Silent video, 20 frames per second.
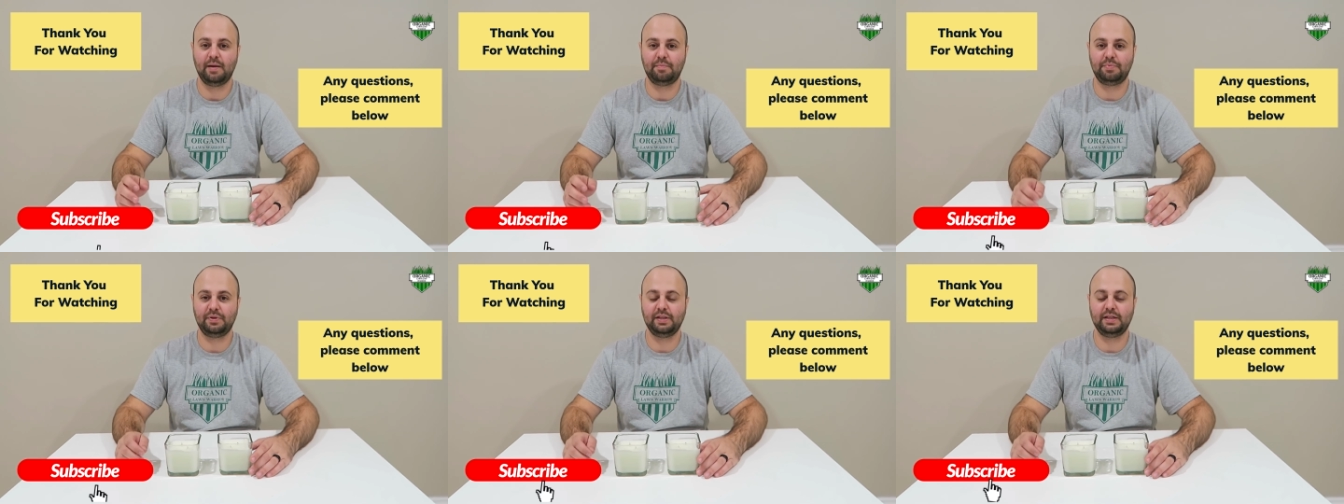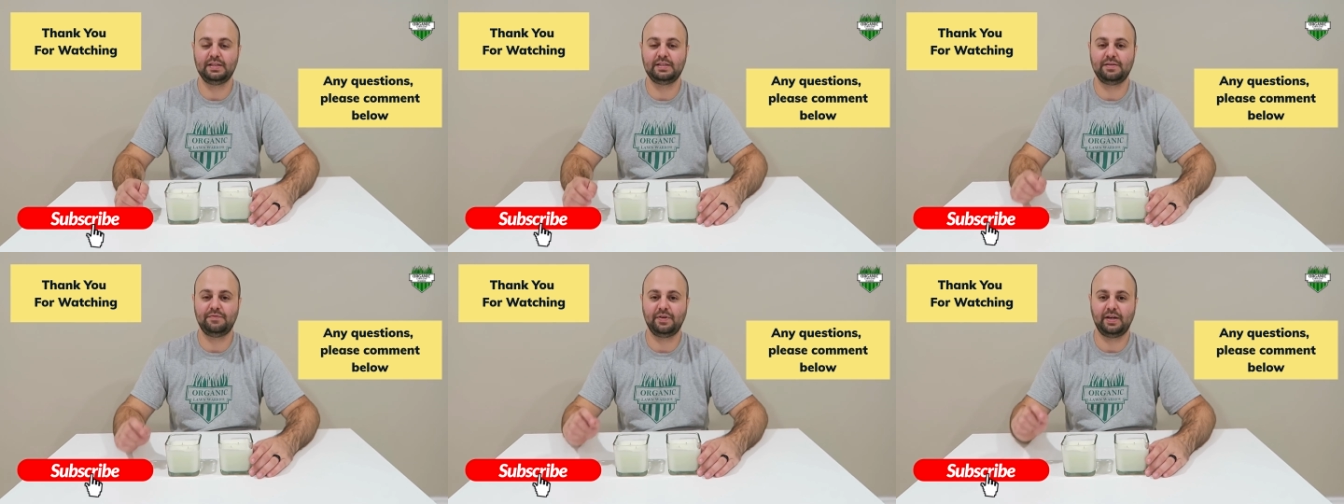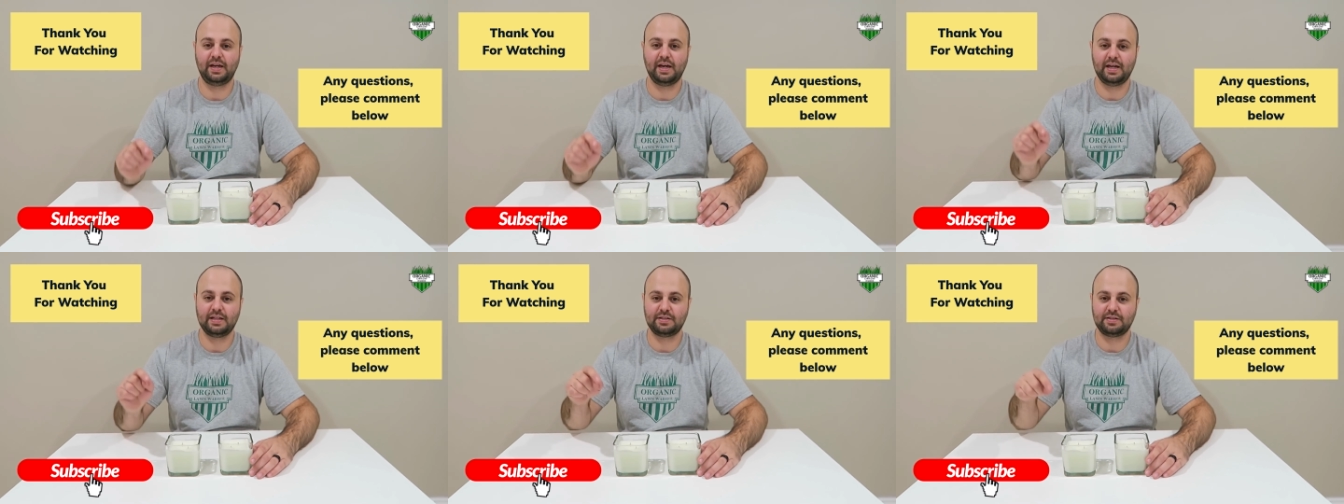Please, if you
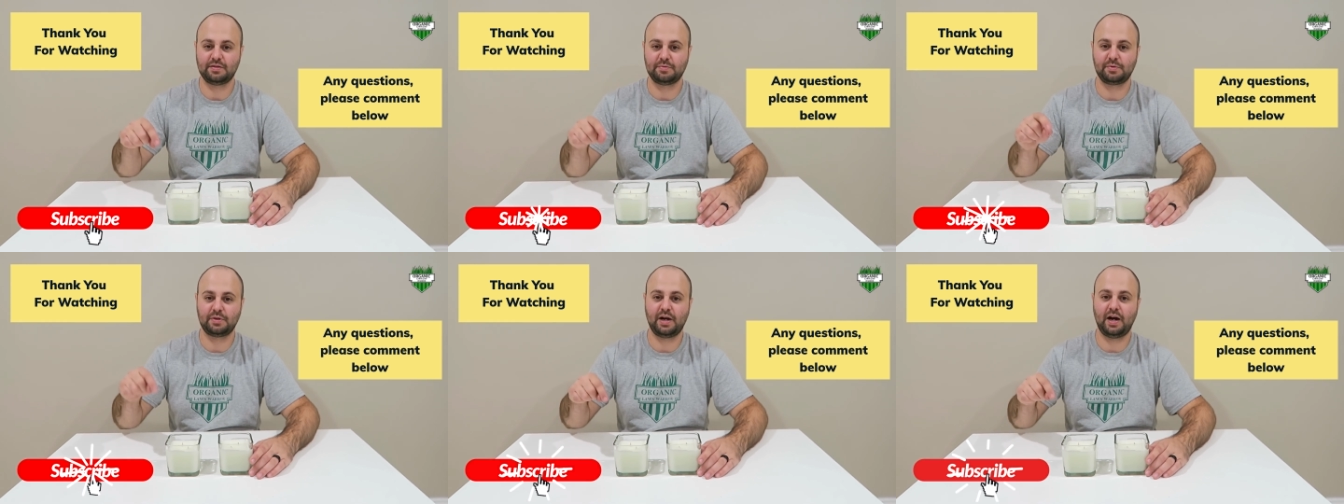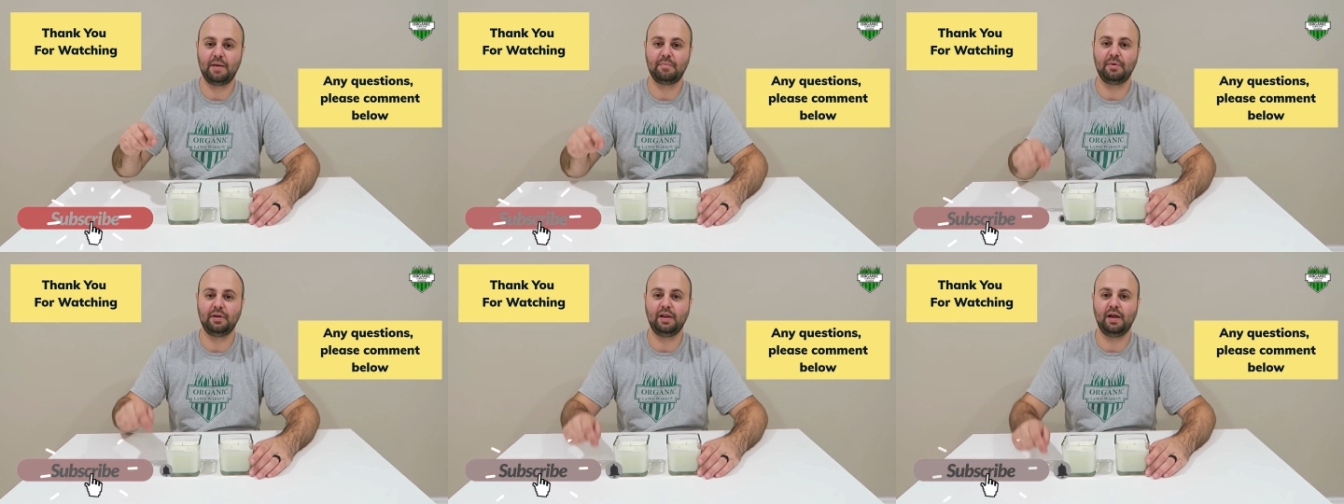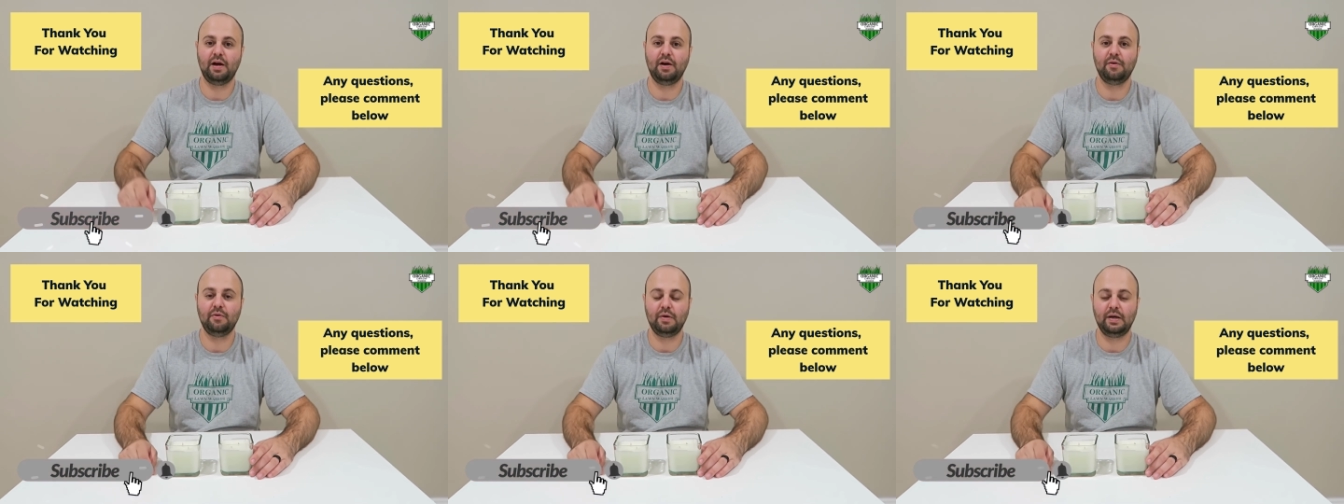can, subscribe
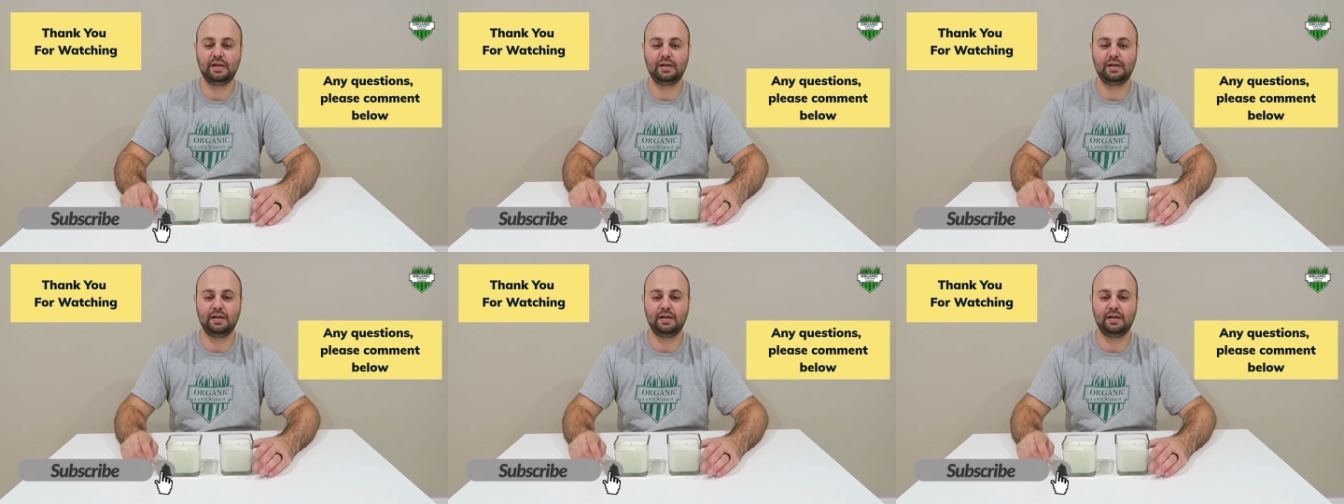below.